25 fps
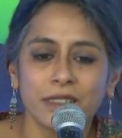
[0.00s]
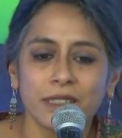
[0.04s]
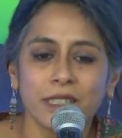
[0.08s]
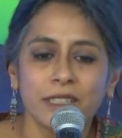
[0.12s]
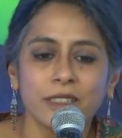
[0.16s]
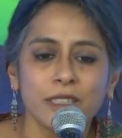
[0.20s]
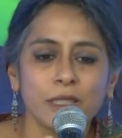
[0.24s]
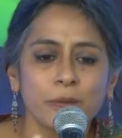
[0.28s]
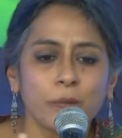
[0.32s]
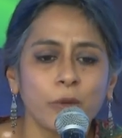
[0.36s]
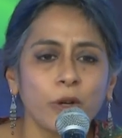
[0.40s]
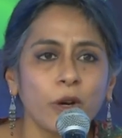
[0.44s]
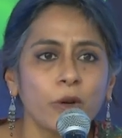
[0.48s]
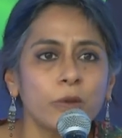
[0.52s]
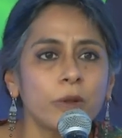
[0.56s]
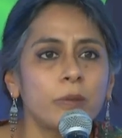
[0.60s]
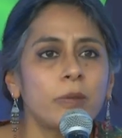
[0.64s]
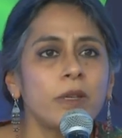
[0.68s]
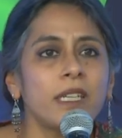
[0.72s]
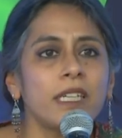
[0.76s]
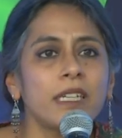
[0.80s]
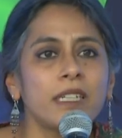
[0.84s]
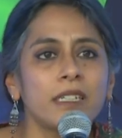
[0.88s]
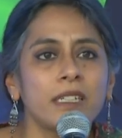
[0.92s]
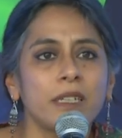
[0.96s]
It's
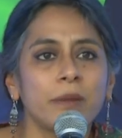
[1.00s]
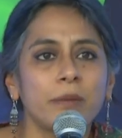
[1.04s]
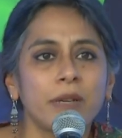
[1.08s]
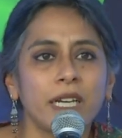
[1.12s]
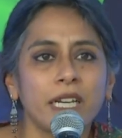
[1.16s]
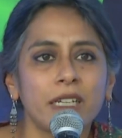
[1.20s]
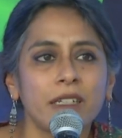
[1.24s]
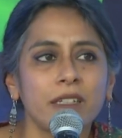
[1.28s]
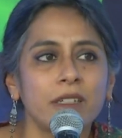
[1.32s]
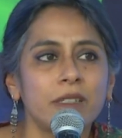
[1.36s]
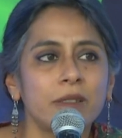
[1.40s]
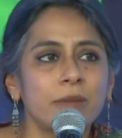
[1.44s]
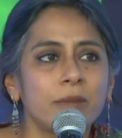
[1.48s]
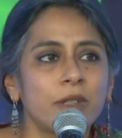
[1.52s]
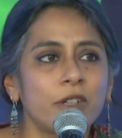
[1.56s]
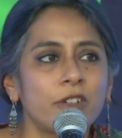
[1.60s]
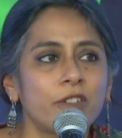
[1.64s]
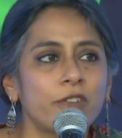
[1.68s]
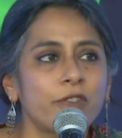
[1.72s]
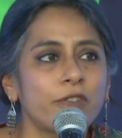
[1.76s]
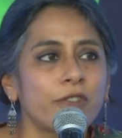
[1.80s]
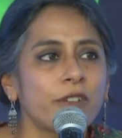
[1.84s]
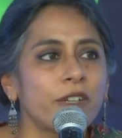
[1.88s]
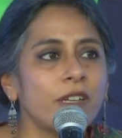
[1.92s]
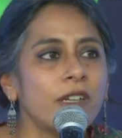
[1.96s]
probably an amalgam
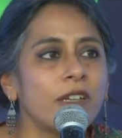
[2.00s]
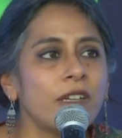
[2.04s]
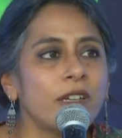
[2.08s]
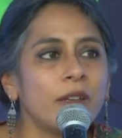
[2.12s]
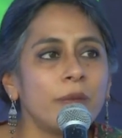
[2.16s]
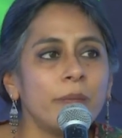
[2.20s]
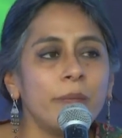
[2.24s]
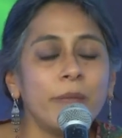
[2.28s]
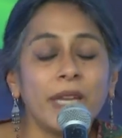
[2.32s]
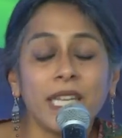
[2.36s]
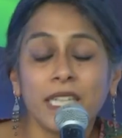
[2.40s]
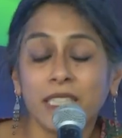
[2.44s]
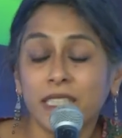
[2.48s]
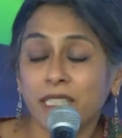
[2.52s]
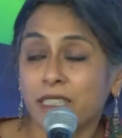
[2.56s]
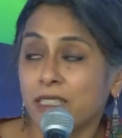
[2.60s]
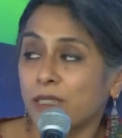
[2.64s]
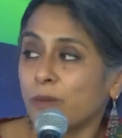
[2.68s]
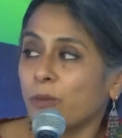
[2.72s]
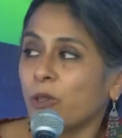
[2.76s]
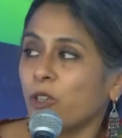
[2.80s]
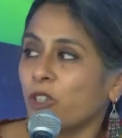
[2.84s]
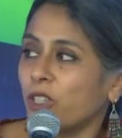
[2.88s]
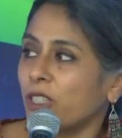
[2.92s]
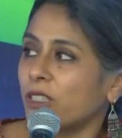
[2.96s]
of many
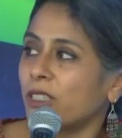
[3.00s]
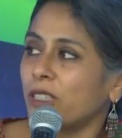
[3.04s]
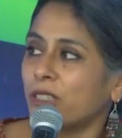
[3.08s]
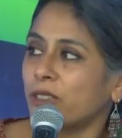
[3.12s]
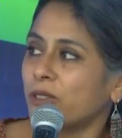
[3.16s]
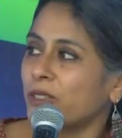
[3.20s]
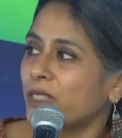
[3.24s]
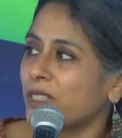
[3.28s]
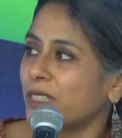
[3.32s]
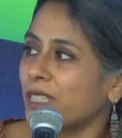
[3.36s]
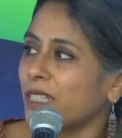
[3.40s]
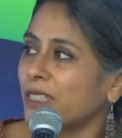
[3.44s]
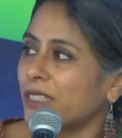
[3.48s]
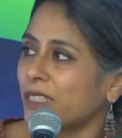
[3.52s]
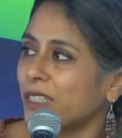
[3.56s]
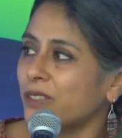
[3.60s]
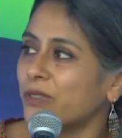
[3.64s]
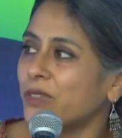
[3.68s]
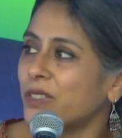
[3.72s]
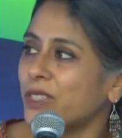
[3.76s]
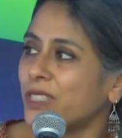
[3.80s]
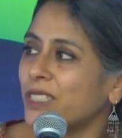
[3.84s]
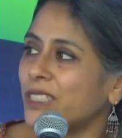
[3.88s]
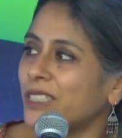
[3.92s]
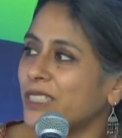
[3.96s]
small towns that I've
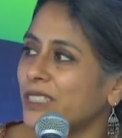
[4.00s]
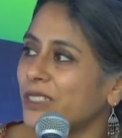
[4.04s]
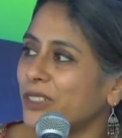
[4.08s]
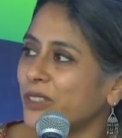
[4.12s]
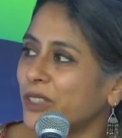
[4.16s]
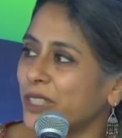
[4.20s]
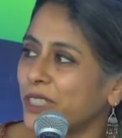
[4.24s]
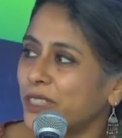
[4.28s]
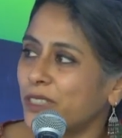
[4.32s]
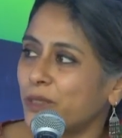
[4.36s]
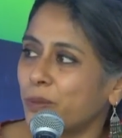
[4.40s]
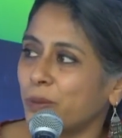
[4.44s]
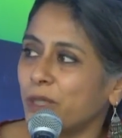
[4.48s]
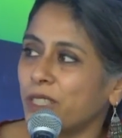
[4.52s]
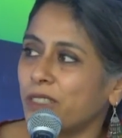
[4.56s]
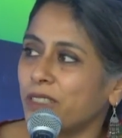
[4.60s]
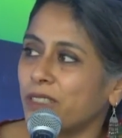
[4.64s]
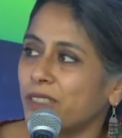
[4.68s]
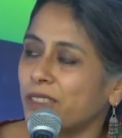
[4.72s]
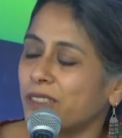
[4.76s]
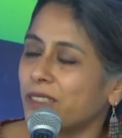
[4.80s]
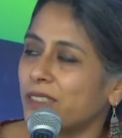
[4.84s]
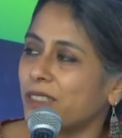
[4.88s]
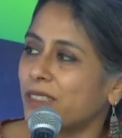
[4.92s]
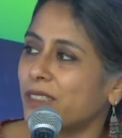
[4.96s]
seen or
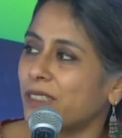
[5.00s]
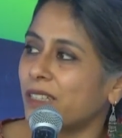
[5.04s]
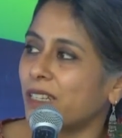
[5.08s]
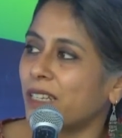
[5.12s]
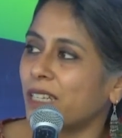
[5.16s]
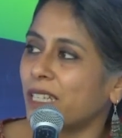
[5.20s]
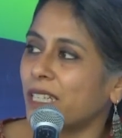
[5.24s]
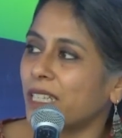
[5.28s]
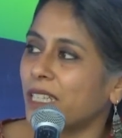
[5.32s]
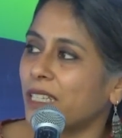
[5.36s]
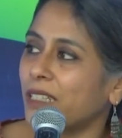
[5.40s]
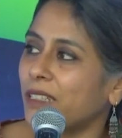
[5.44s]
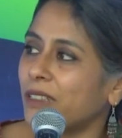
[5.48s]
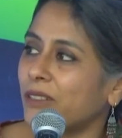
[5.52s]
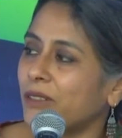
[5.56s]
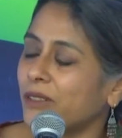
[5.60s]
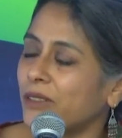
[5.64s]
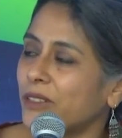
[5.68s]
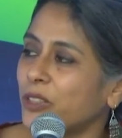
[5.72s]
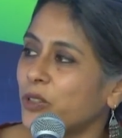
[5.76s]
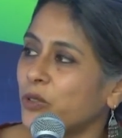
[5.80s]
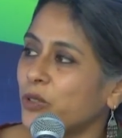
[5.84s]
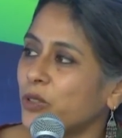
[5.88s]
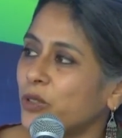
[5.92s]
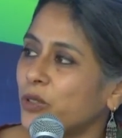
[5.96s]
experienced, like,
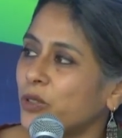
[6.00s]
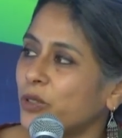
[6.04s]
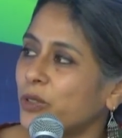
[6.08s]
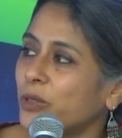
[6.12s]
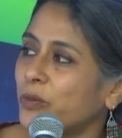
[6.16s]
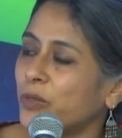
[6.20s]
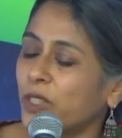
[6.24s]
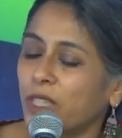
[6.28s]
you know,